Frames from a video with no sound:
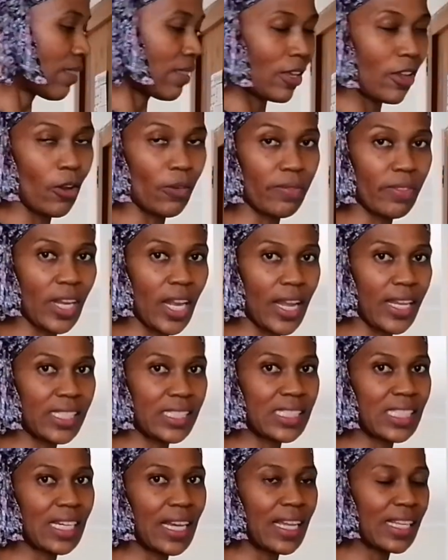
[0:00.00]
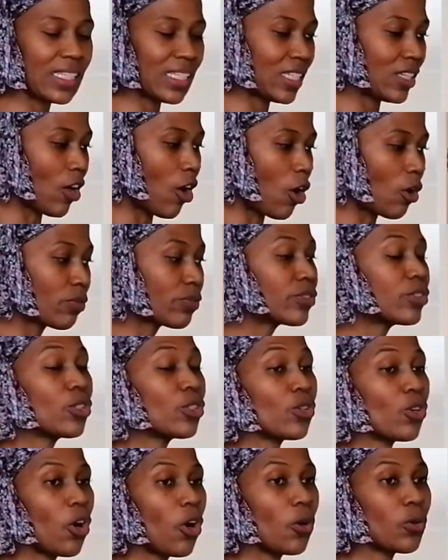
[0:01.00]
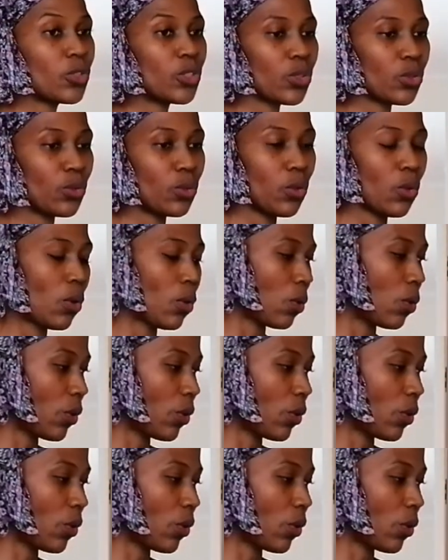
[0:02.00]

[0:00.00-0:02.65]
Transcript: your tray is ready, off you go to